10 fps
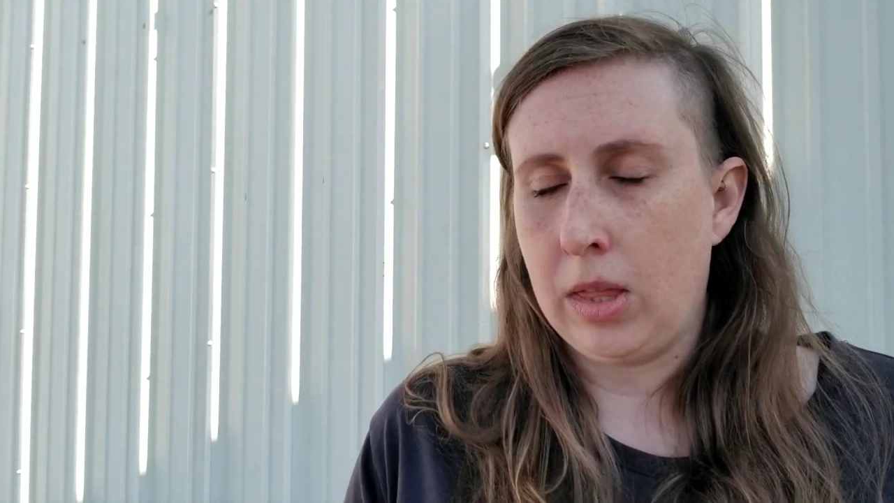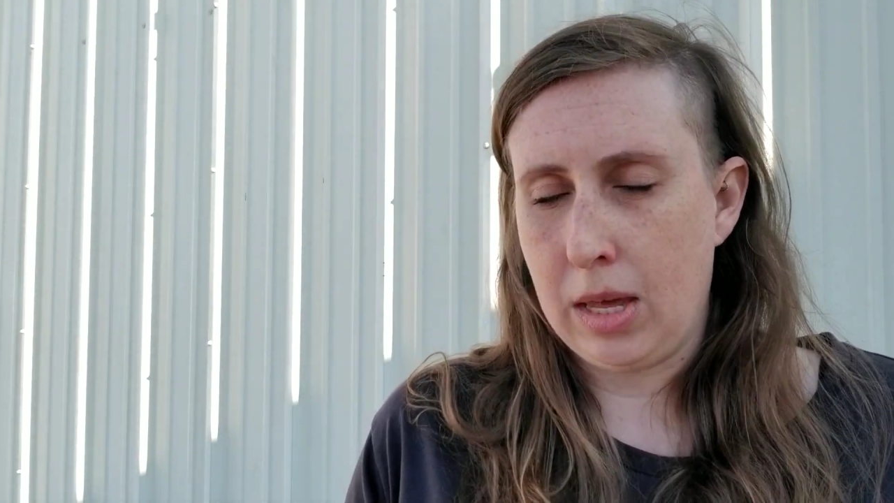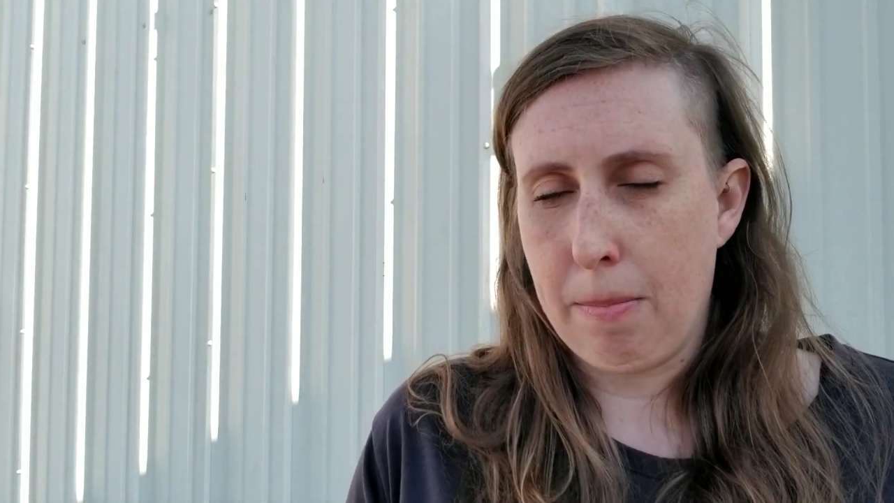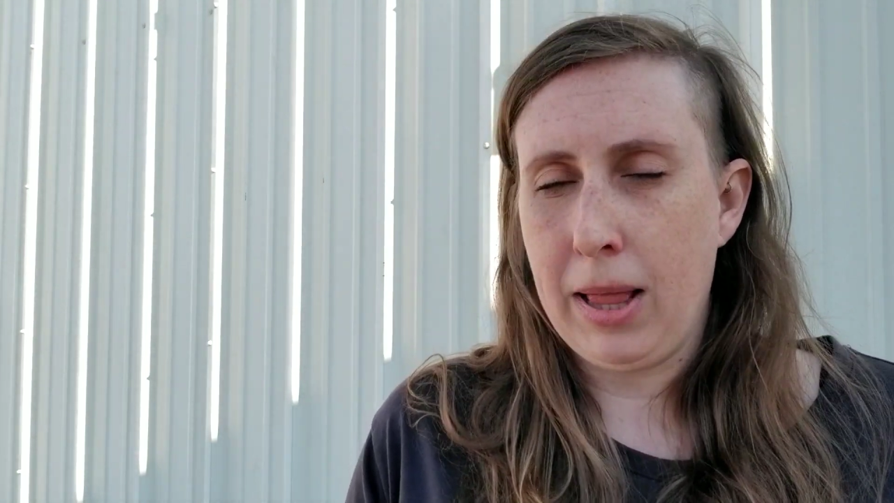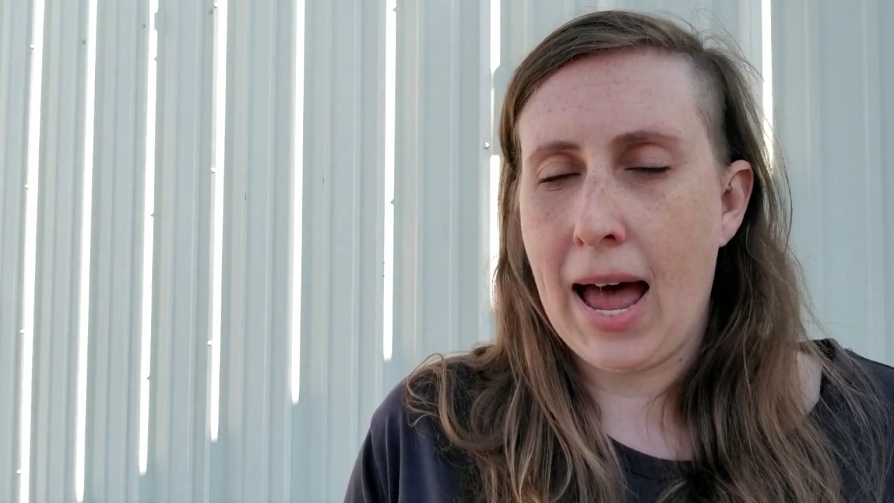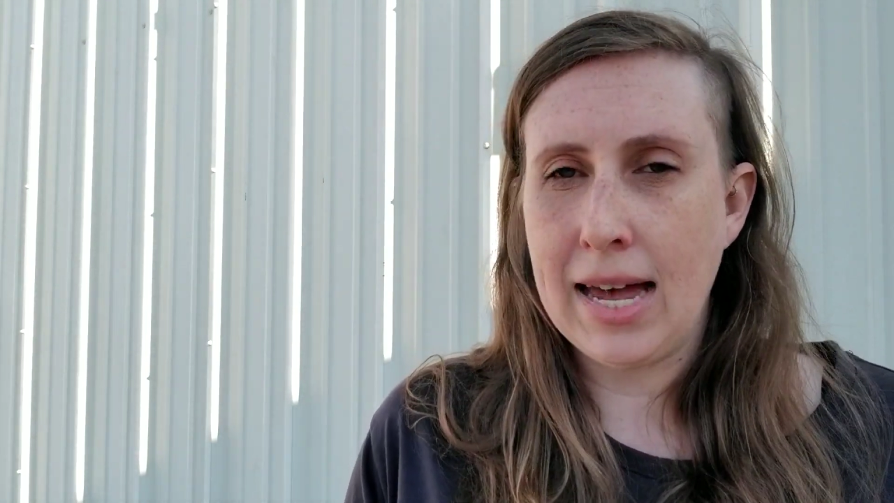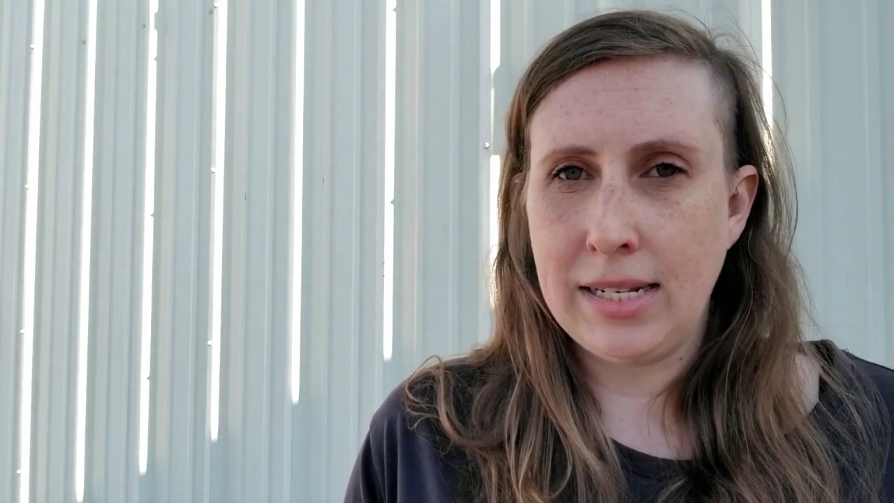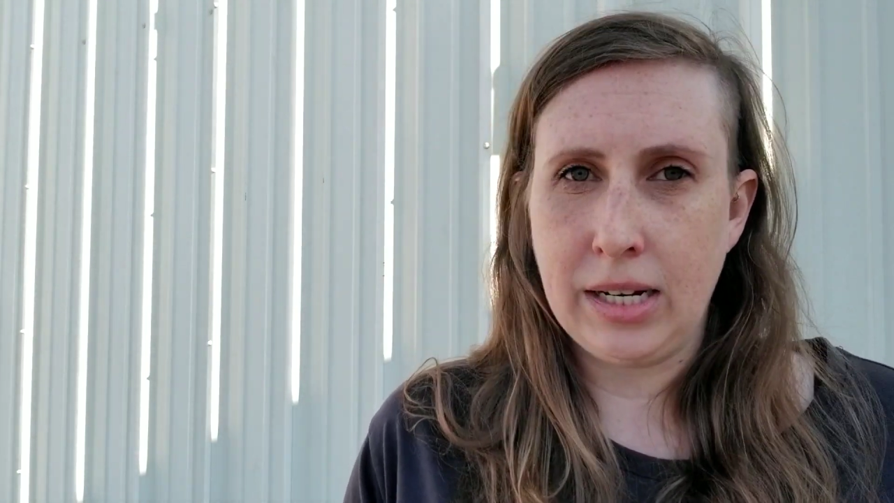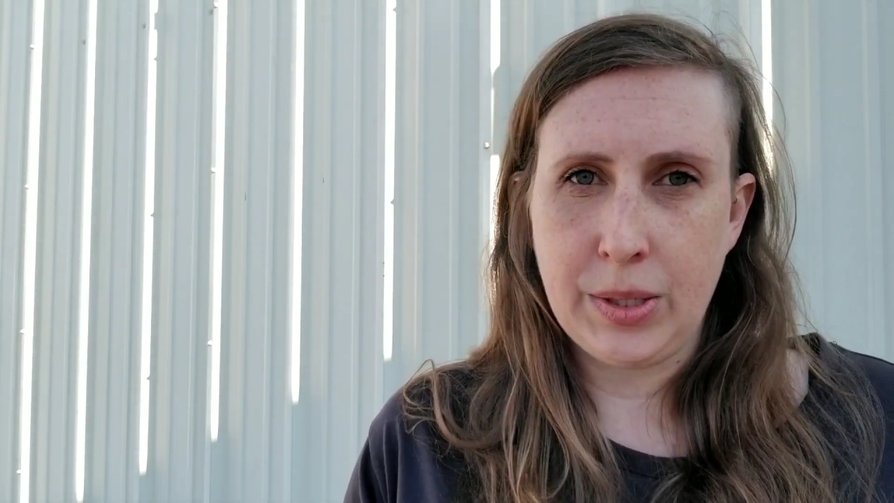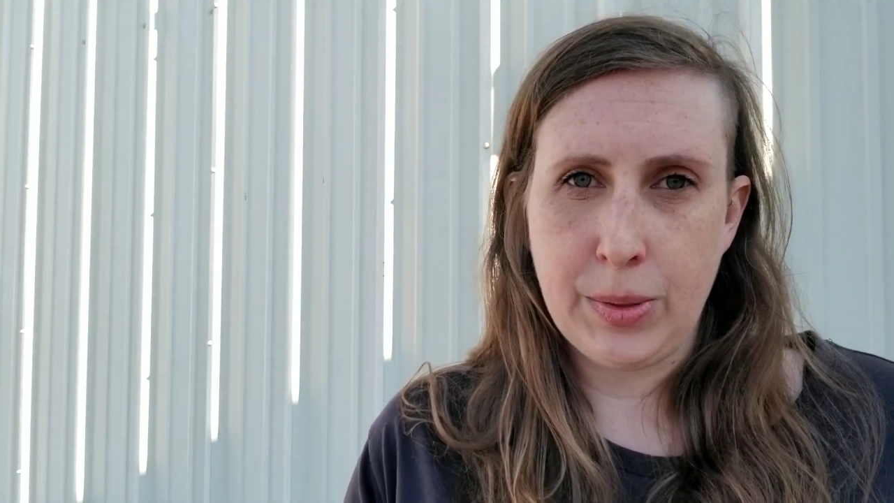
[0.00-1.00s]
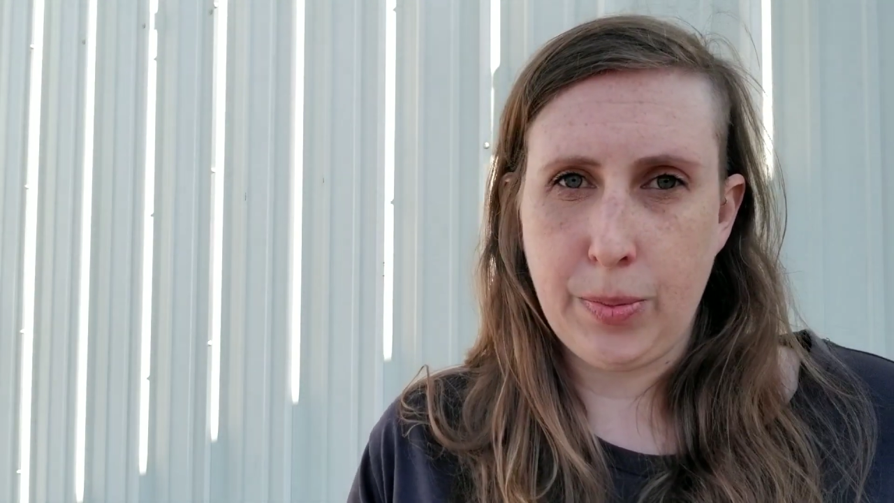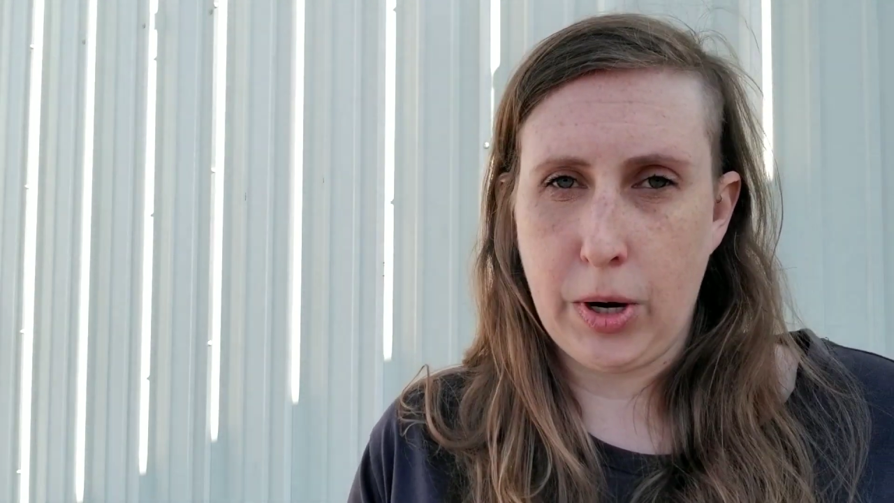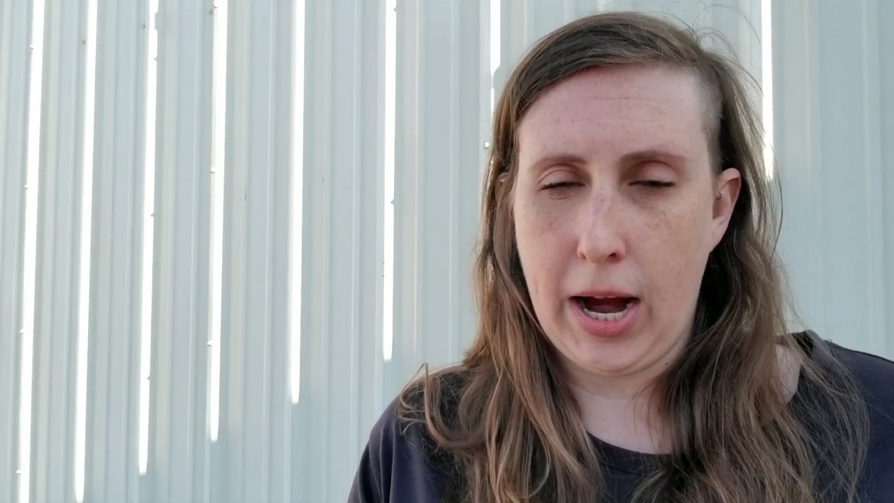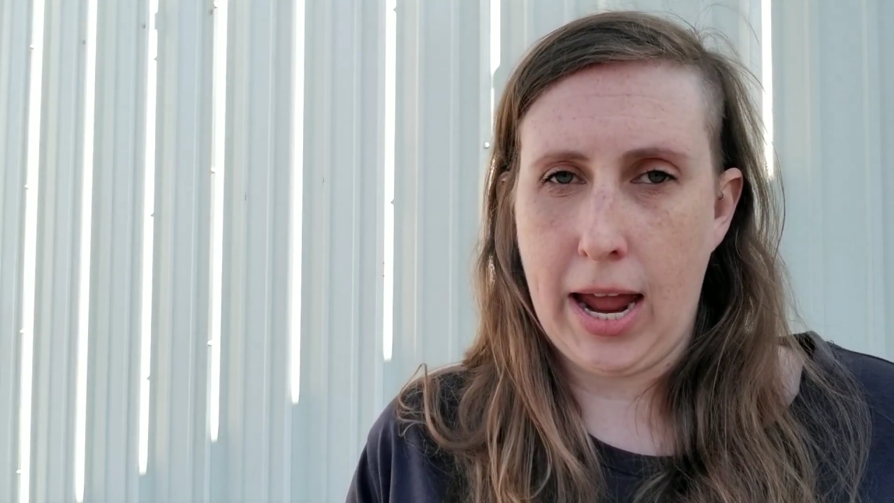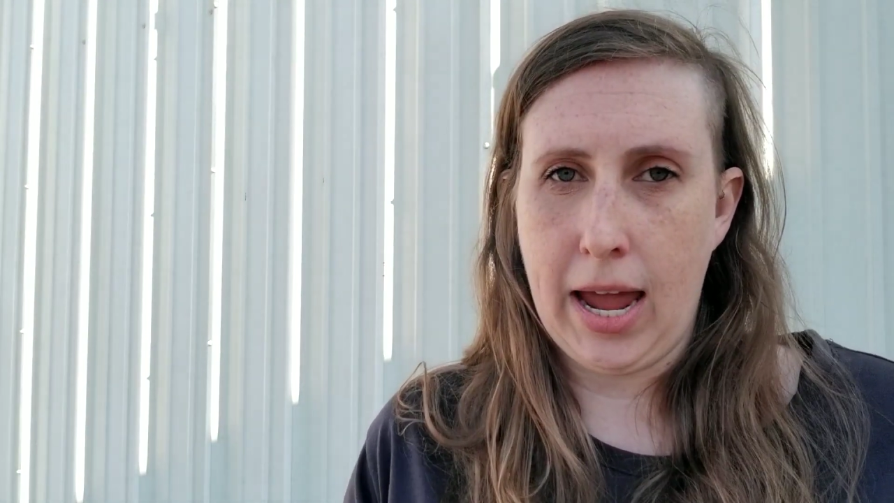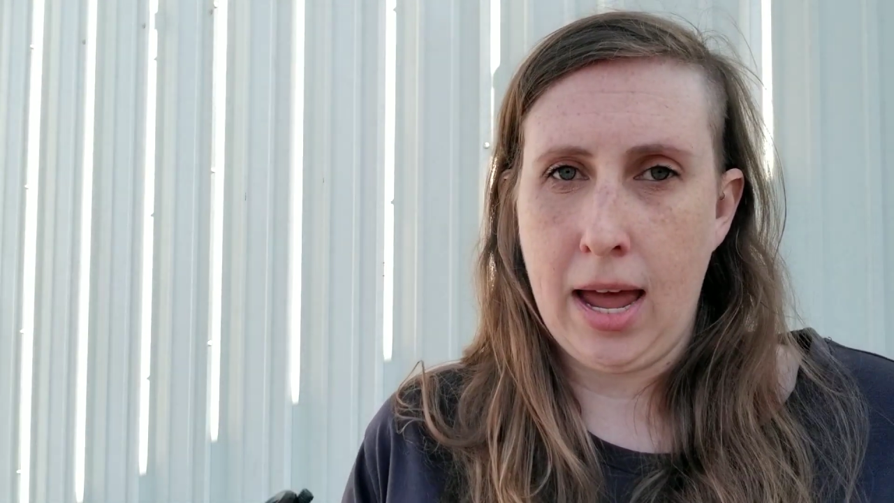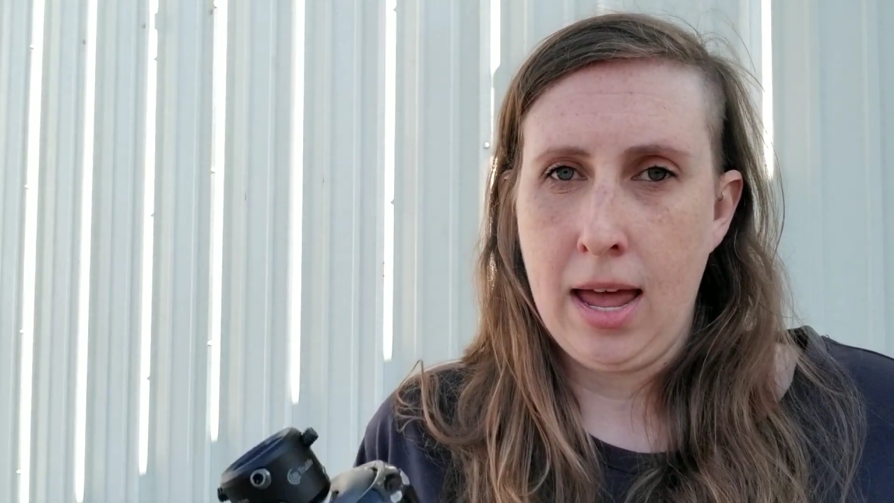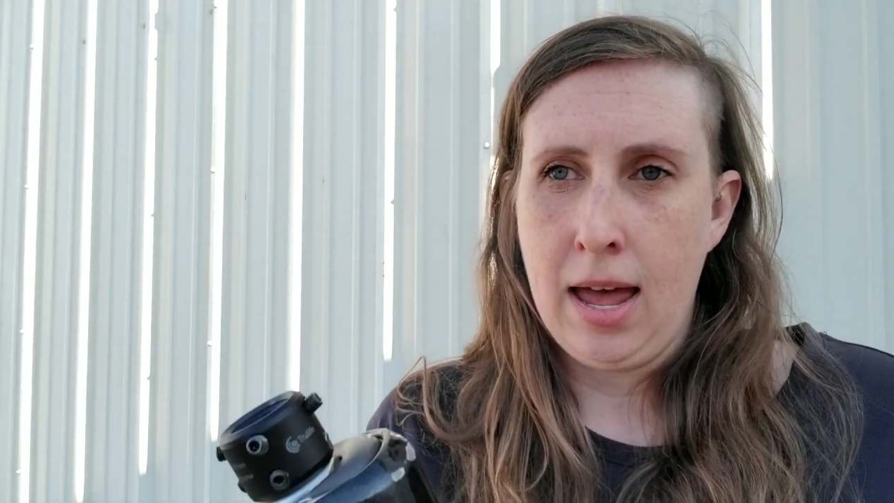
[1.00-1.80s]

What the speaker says: the plastic spray,